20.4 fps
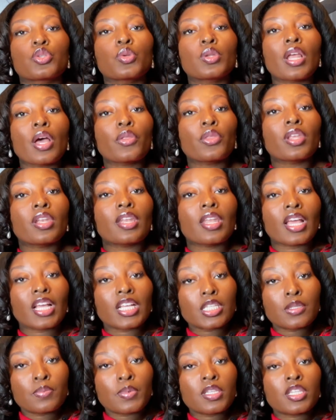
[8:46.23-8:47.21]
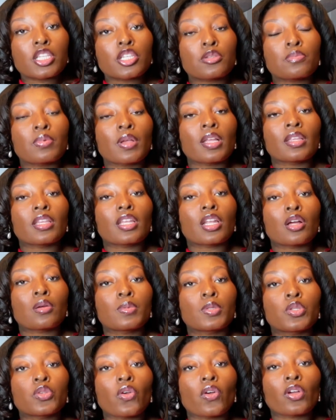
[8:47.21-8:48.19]
now the next business plan that I'll be
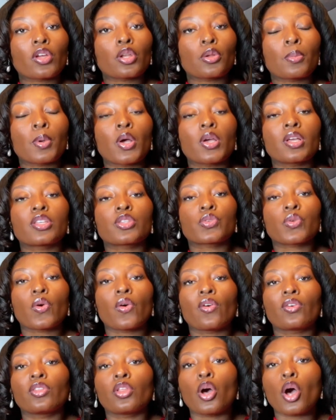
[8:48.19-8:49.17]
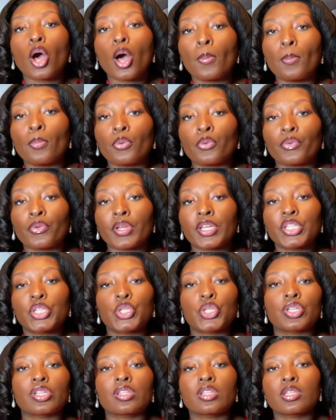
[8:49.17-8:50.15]
talking about is called the
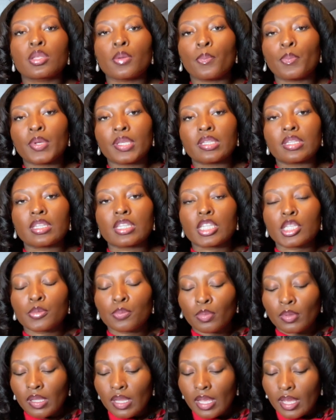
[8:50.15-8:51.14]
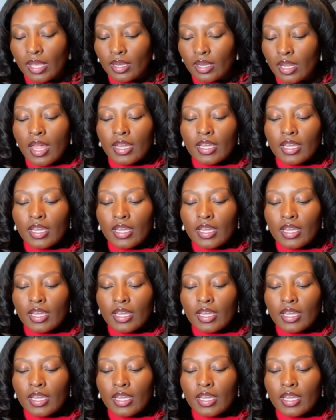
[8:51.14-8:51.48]
operations business plan.